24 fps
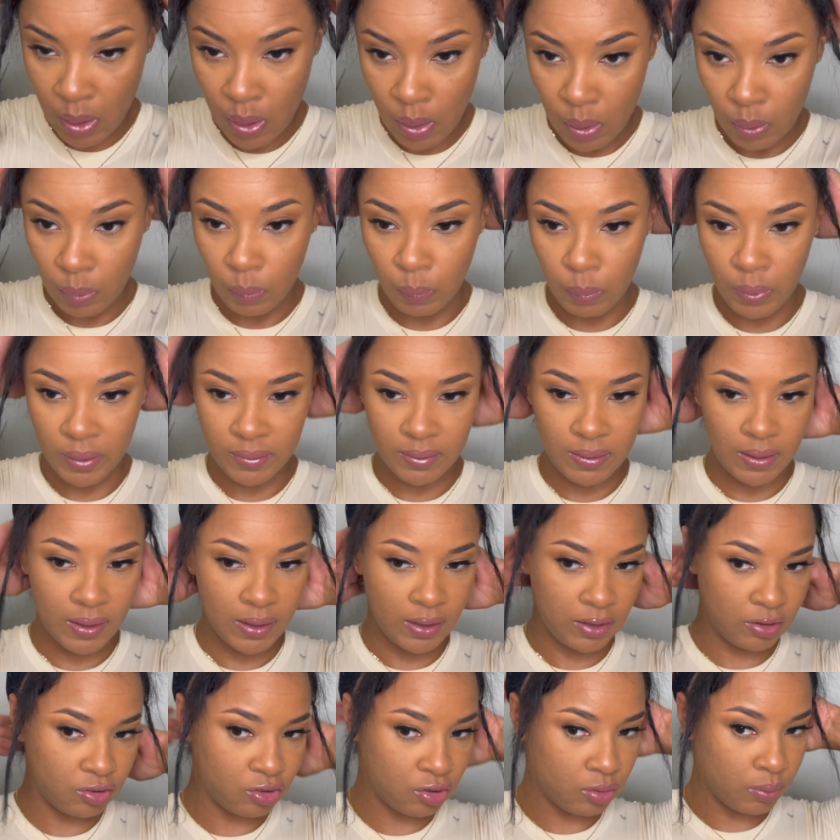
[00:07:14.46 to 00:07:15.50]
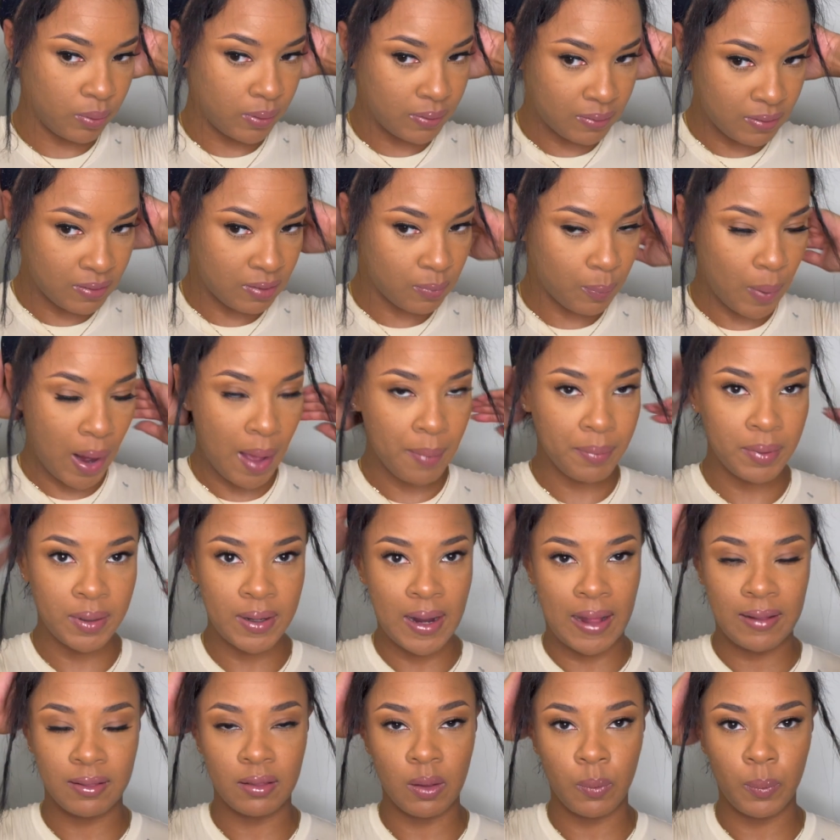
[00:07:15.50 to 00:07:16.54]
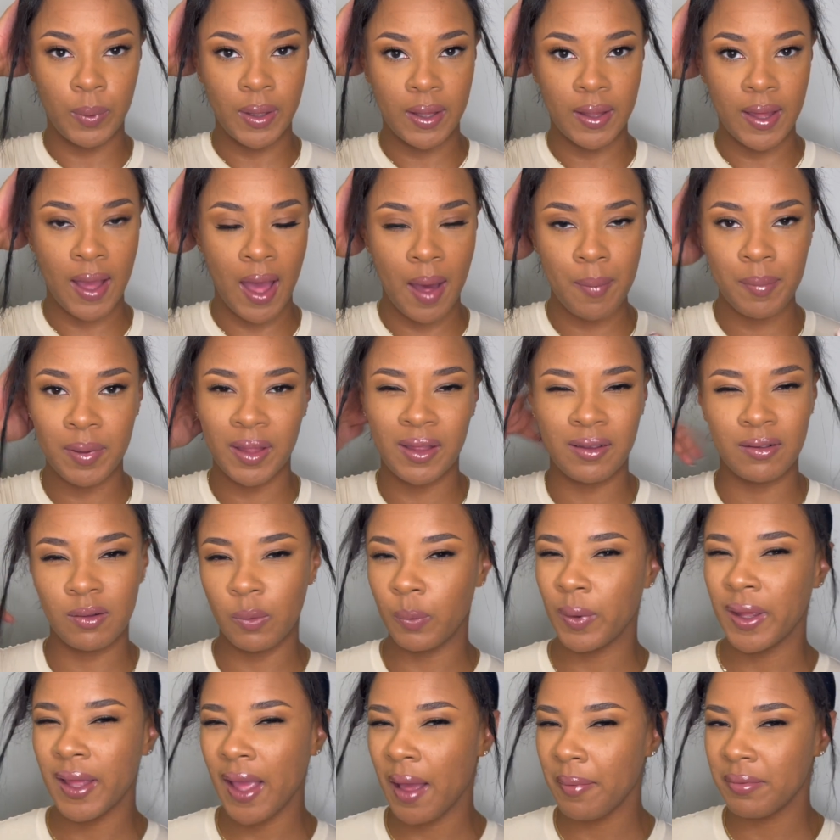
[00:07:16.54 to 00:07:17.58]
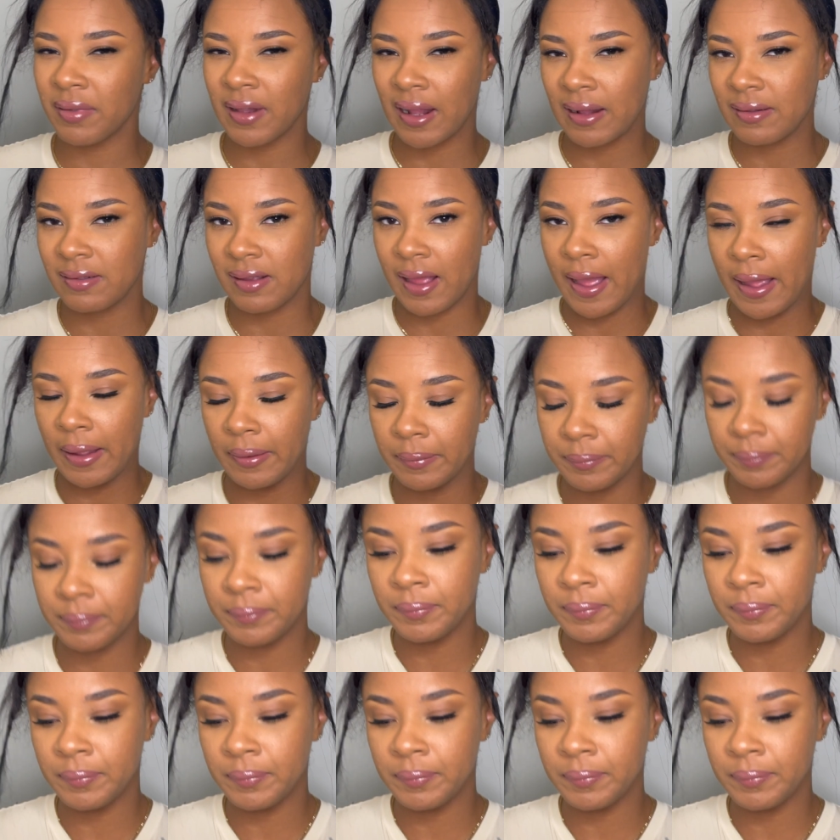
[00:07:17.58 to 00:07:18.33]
what the issue is. It's probably not the wig cap, because the wig cap's not tight.